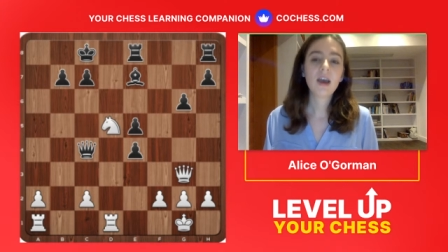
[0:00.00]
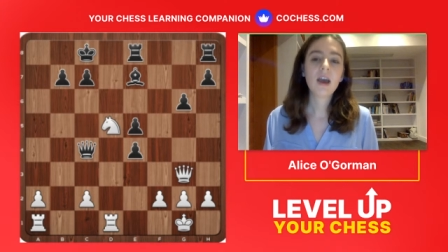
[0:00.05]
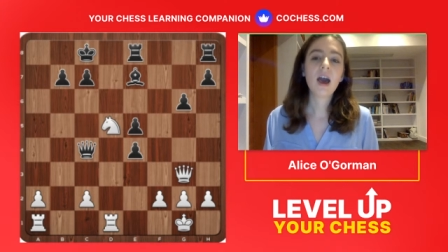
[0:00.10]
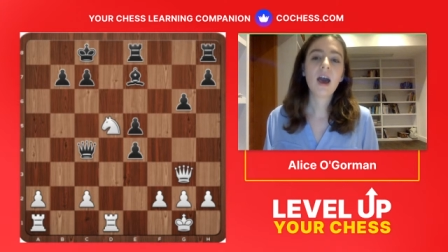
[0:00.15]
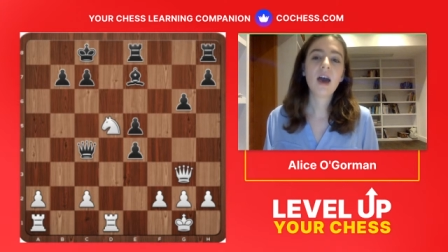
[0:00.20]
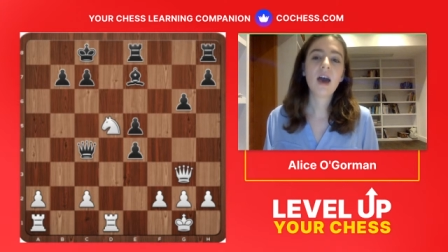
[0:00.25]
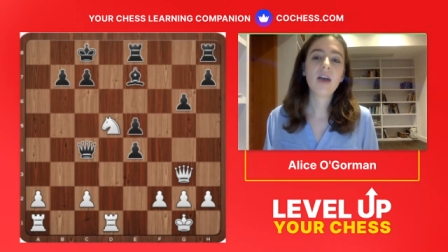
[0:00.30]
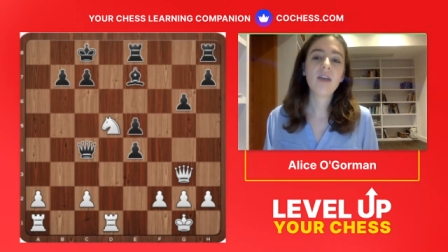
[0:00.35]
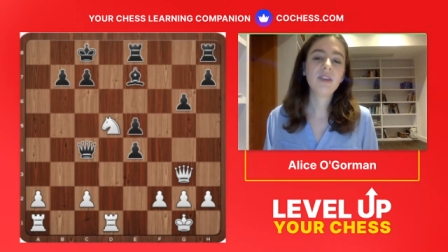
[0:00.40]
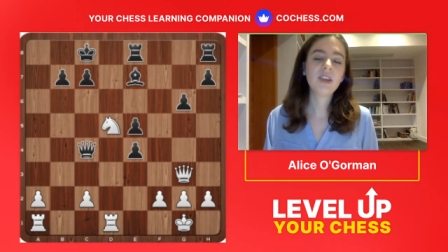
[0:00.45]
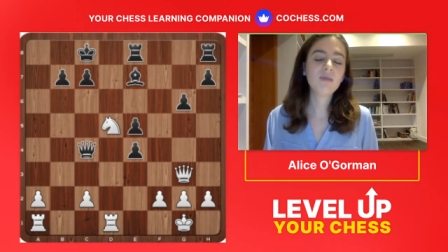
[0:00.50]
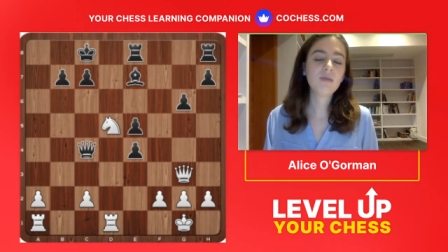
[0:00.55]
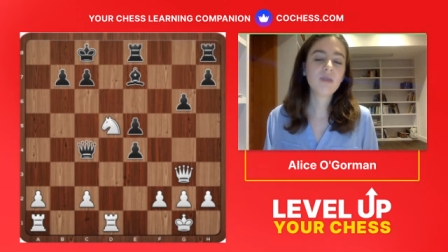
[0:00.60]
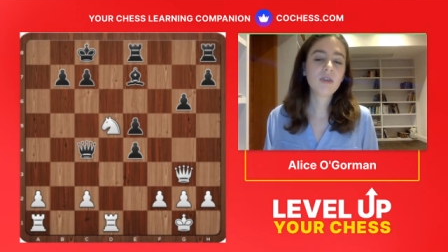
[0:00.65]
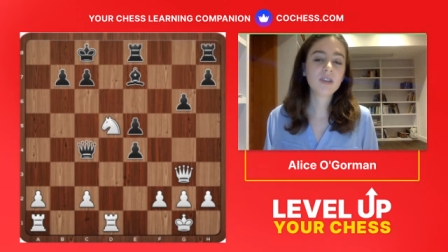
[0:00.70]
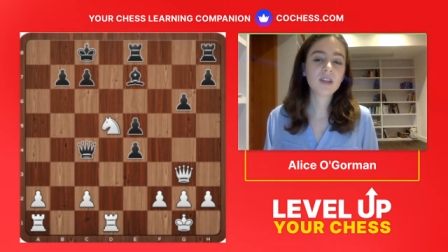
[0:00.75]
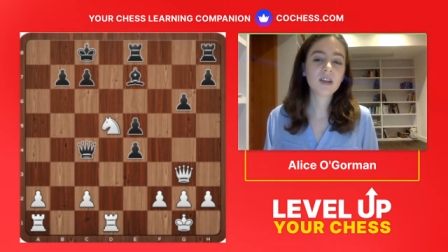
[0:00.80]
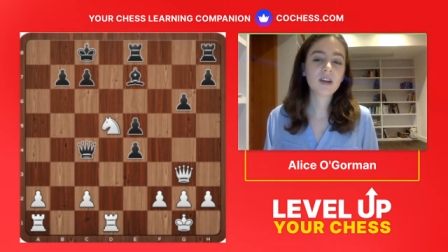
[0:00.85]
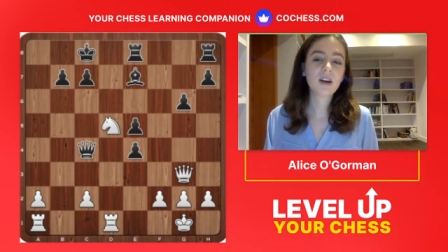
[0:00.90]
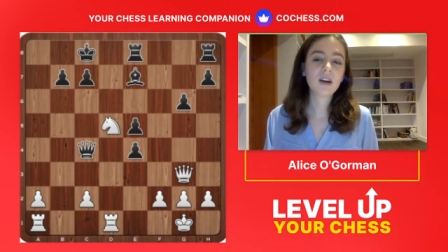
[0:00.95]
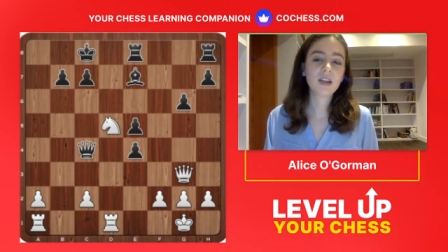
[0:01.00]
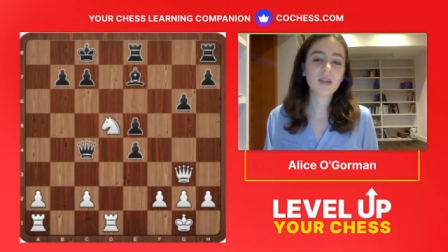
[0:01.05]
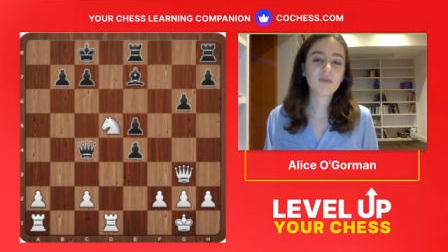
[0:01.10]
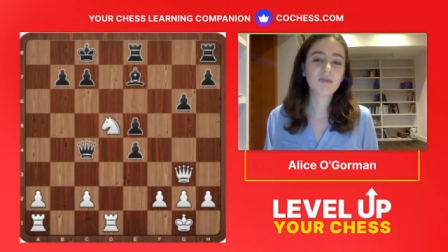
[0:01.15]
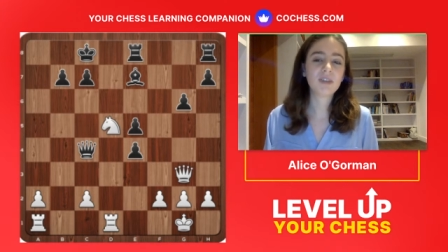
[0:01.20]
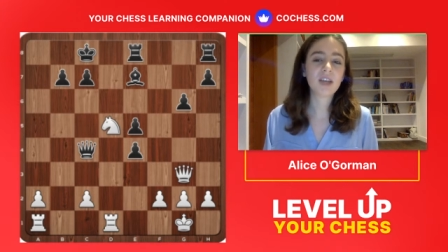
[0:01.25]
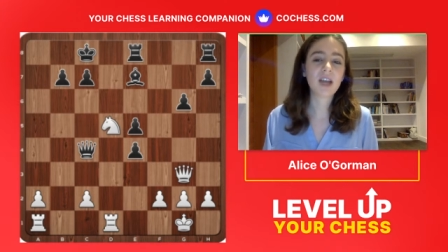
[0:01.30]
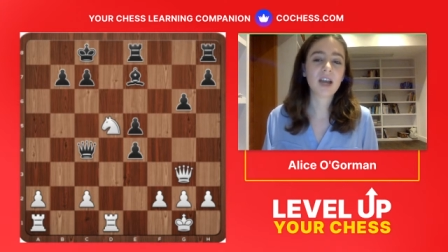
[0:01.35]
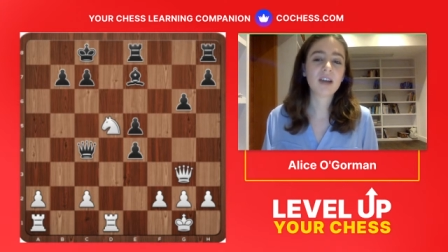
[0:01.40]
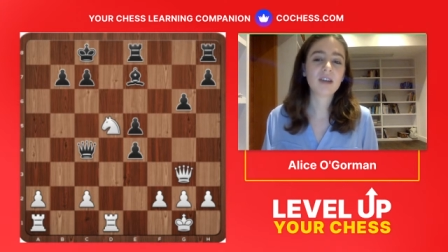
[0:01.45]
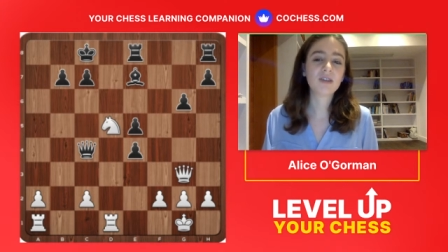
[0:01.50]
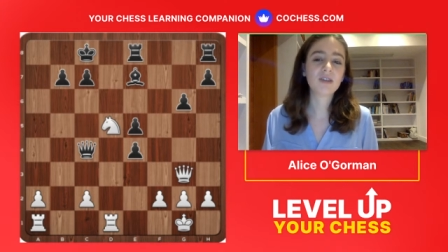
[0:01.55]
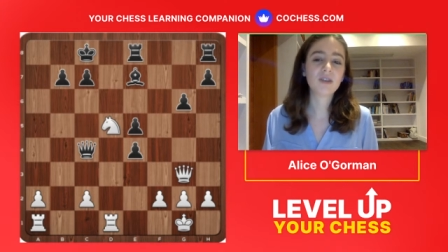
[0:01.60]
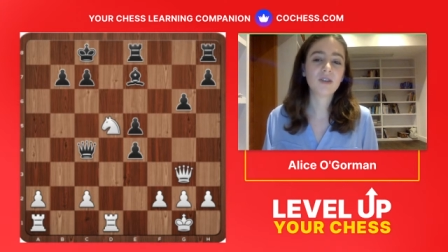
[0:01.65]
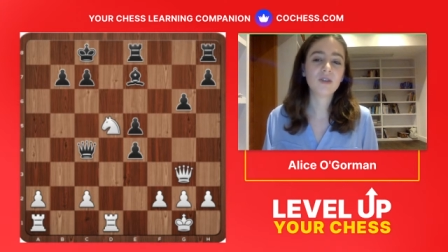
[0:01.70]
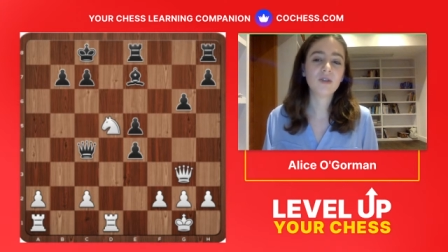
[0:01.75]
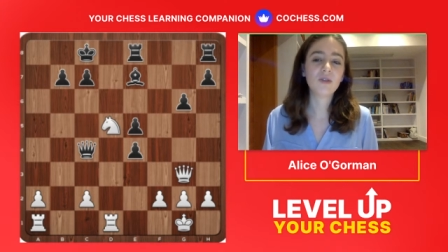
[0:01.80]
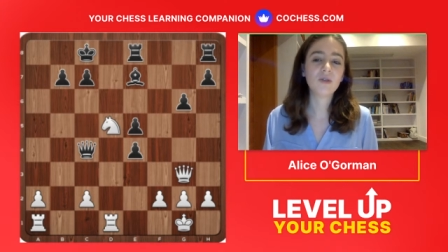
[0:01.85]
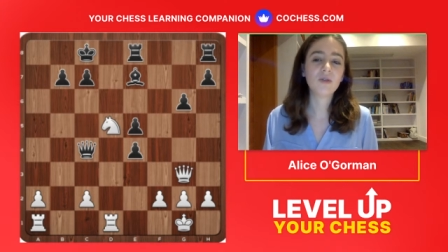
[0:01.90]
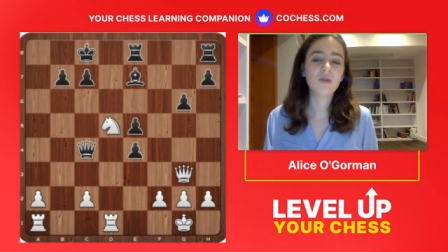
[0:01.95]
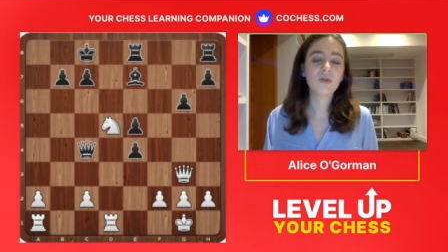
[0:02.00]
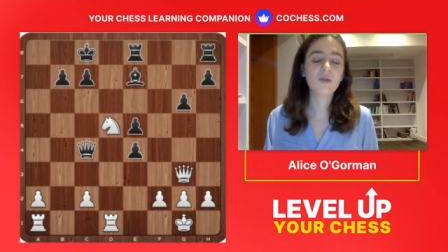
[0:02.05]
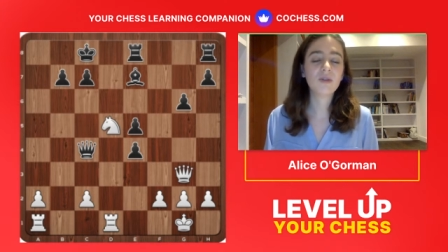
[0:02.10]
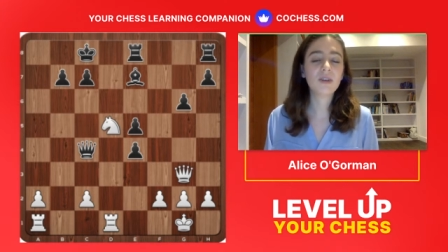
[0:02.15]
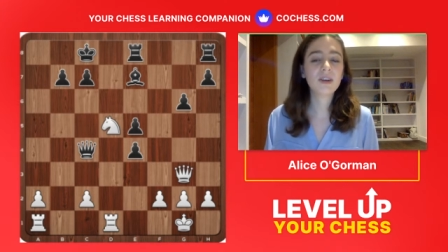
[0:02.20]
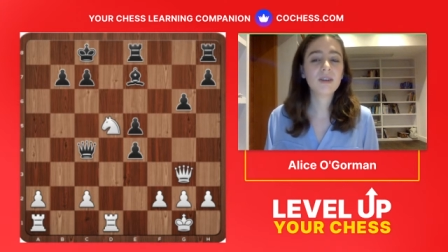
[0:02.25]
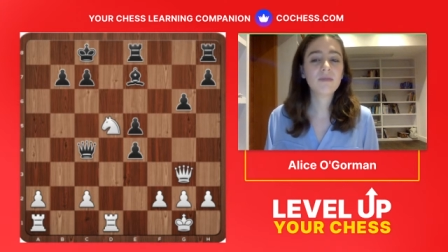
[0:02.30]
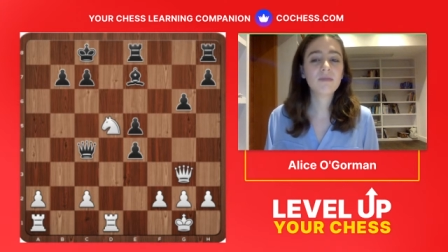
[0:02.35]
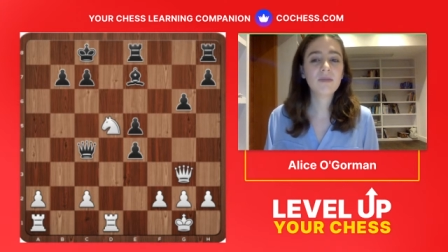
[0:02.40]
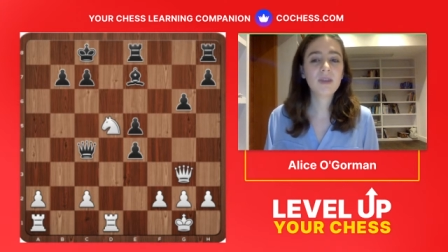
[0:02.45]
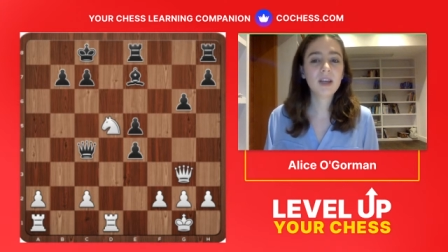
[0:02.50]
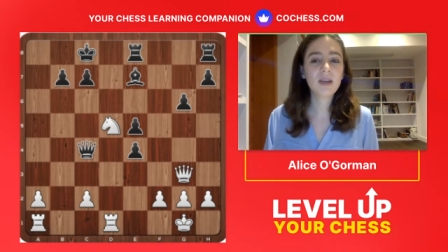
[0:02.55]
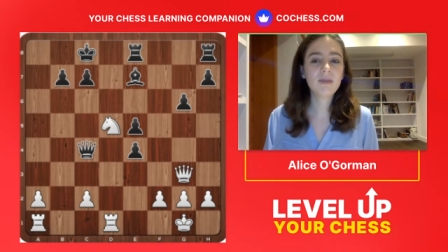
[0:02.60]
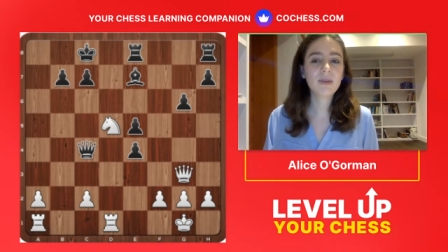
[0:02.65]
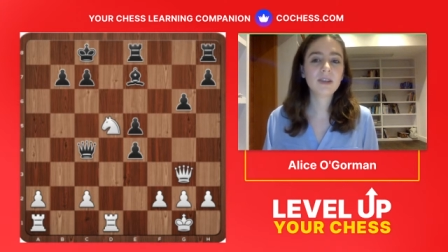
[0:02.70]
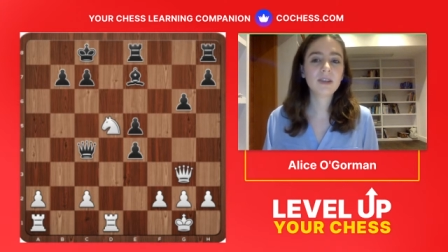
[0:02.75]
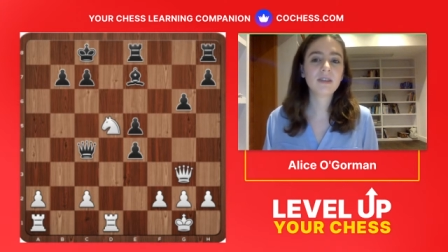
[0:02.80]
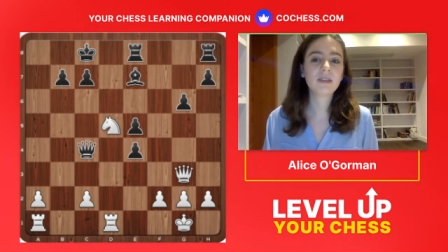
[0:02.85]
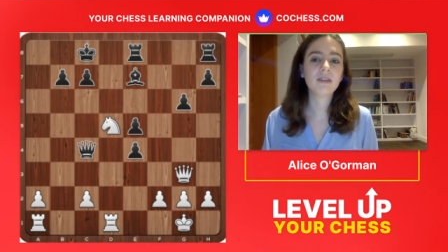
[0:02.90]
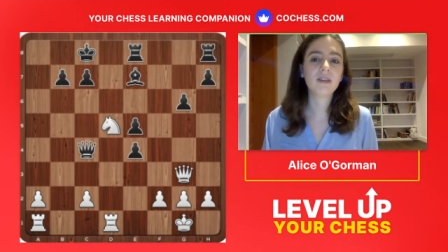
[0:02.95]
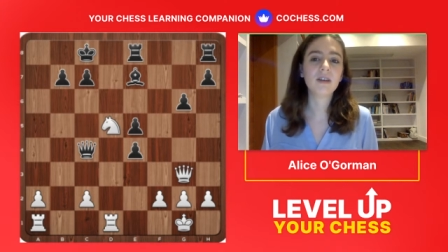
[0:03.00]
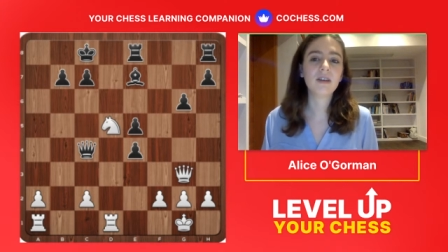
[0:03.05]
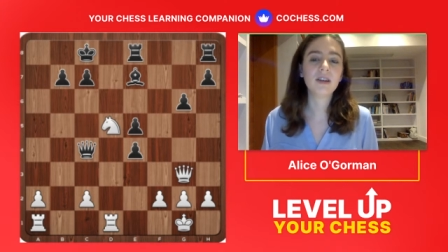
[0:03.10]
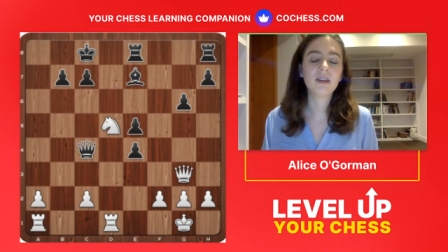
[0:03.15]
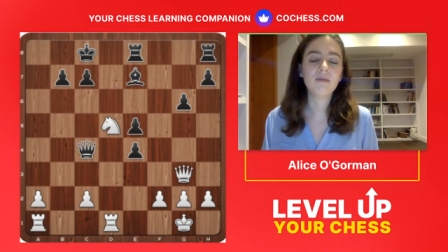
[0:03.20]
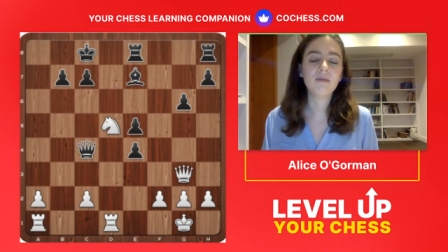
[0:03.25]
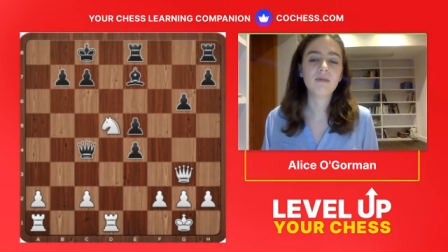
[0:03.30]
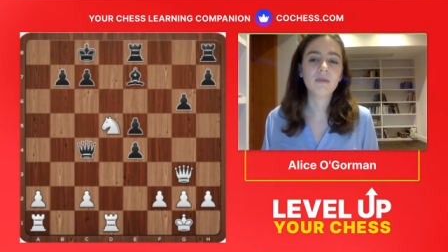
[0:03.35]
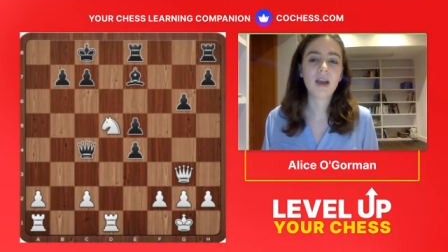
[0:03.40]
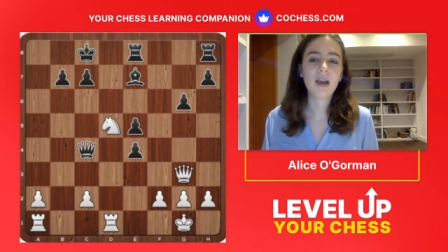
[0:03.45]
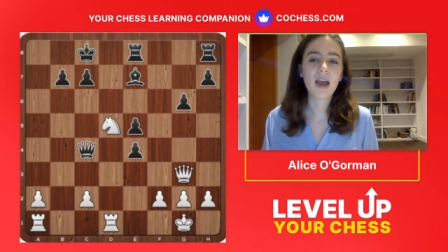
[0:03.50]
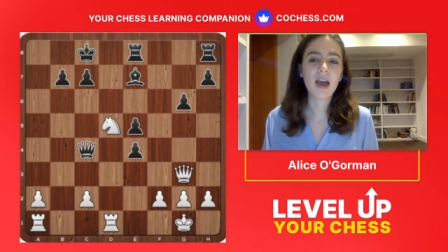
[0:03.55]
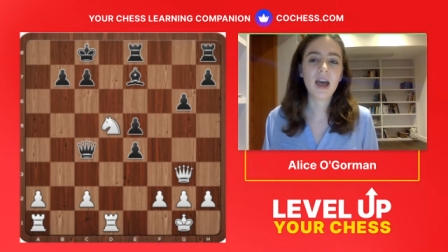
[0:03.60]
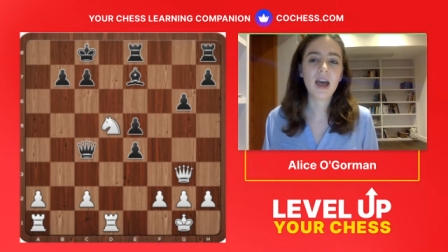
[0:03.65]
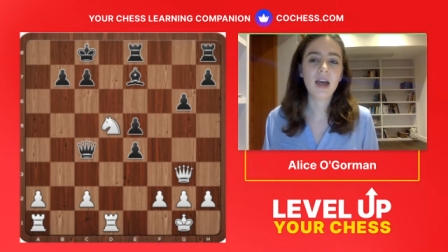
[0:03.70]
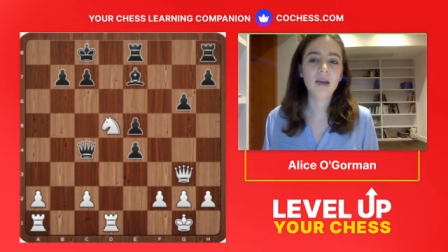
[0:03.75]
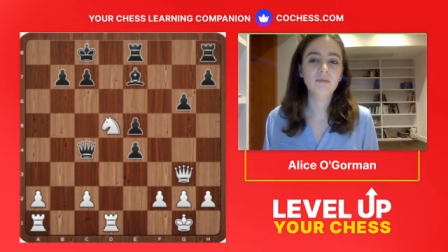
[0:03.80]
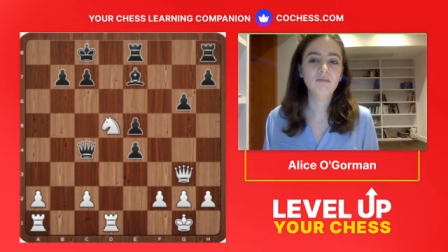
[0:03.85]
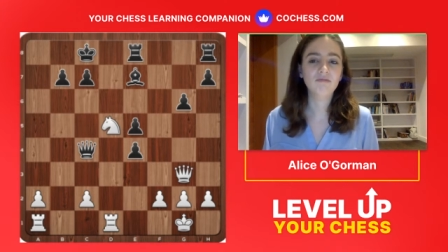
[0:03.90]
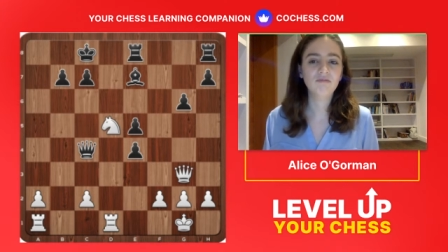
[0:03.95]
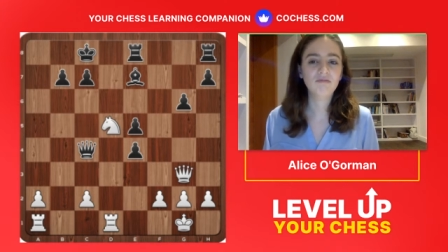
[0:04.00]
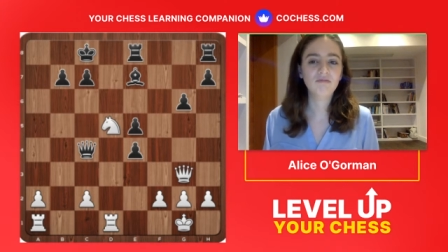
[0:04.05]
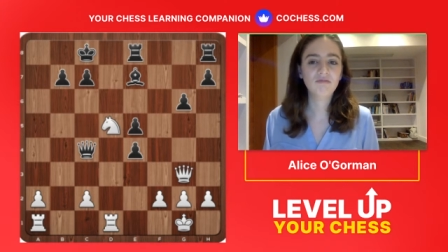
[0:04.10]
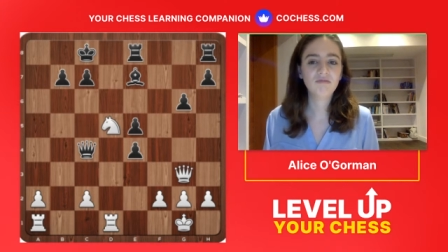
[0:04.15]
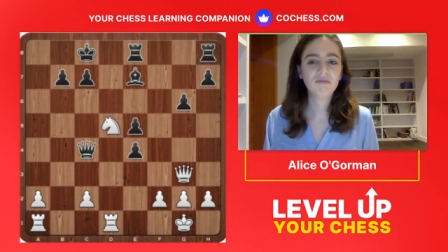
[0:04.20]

And these pawns are hard to protect, so maybe it's not an...